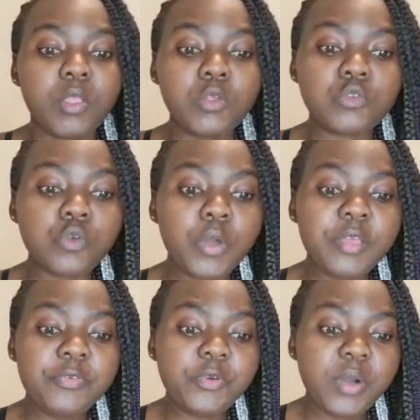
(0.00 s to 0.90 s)
So
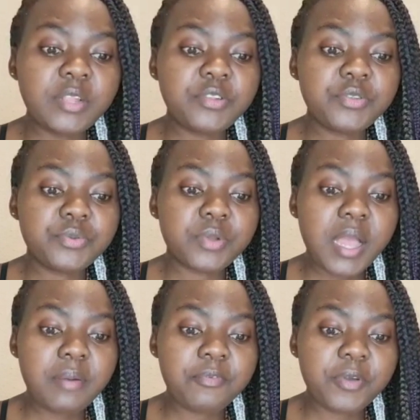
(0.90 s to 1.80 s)
if you want to
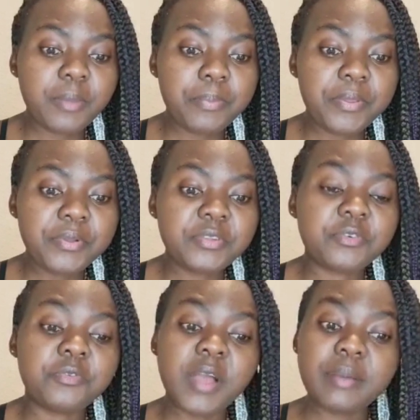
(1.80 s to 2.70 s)
come for a period
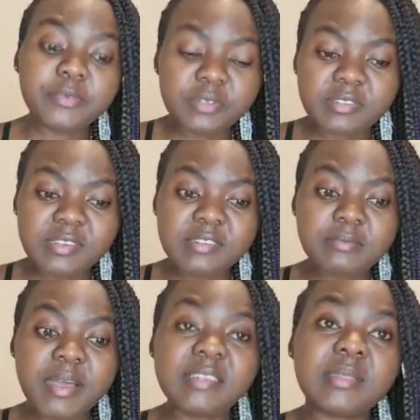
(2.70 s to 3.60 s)
of up to 6
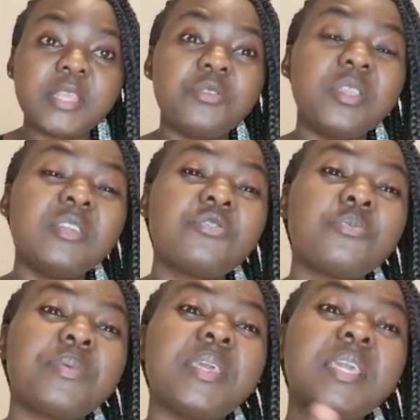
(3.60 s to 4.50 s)
months, then you need to
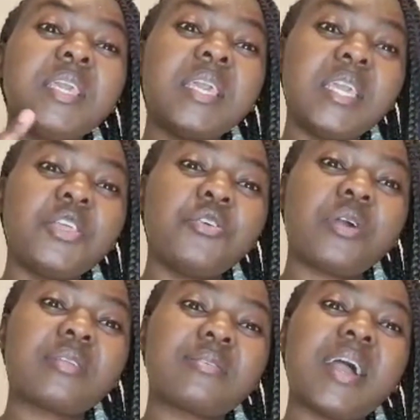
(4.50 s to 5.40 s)
be in your
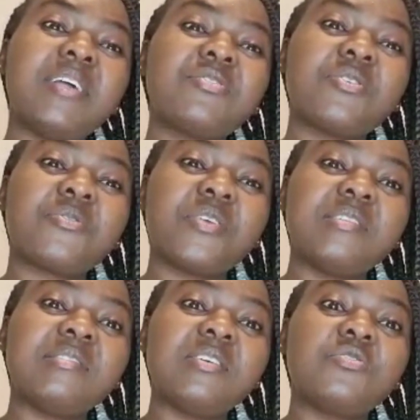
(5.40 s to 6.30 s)
country of
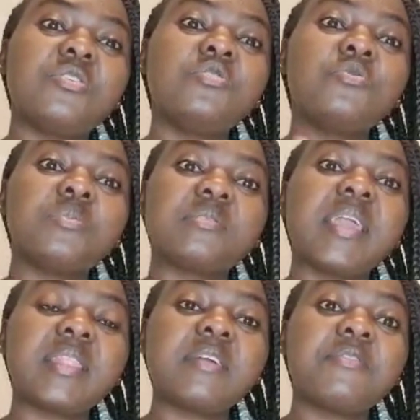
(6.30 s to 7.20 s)
residence. You need to be
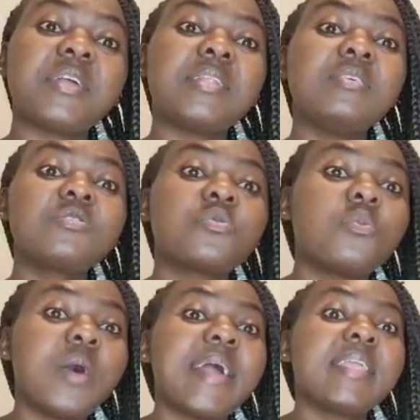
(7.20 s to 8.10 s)
staying there for at least
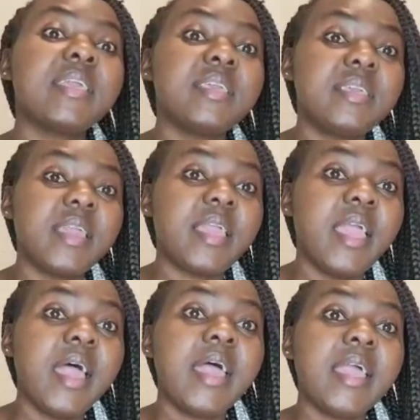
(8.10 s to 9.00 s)
1 year.
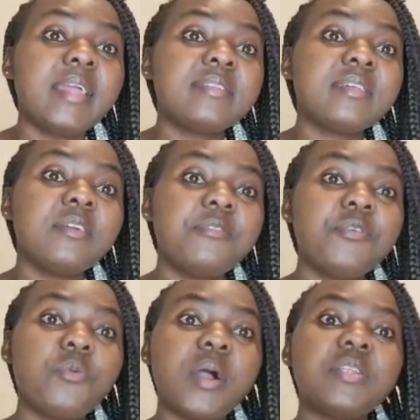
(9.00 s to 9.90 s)
And if
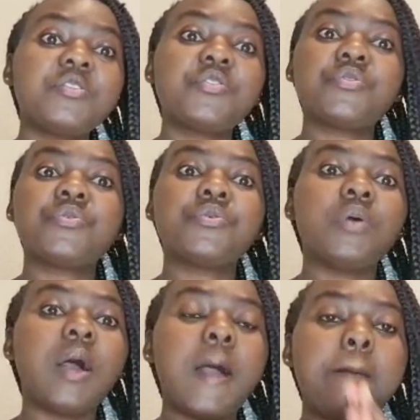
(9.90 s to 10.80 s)
you want
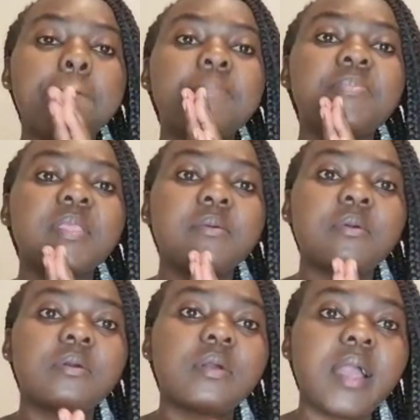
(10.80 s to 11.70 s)
to
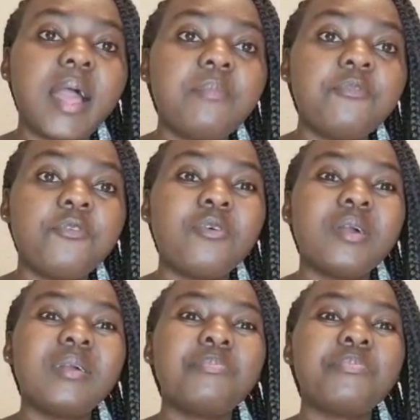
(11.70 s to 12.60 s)
come for
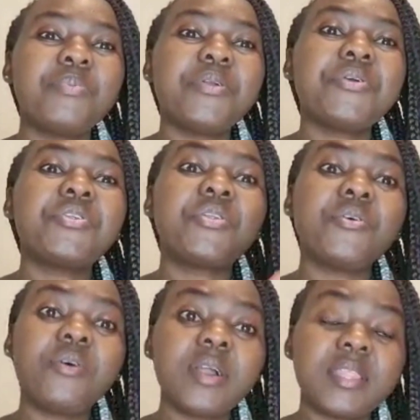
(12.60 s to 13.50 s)
a period
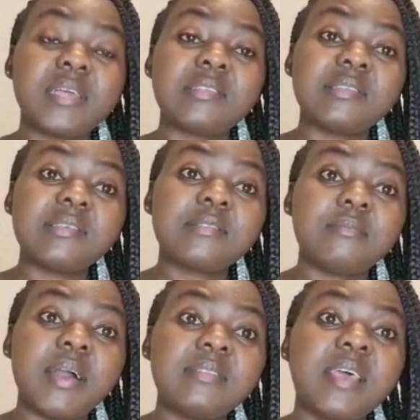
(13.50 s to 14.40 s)
longer than 6
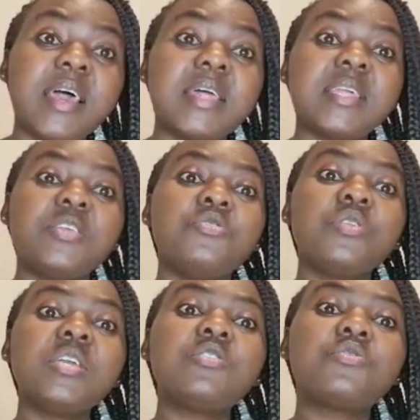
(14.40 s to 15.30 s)
months, then you
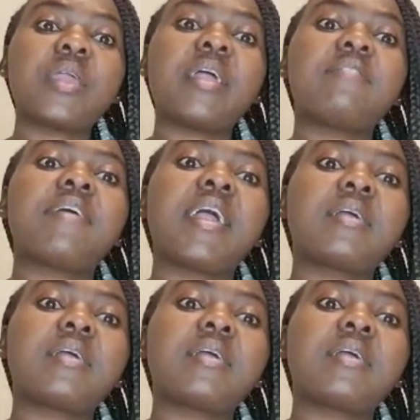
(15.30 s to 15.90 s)
need to have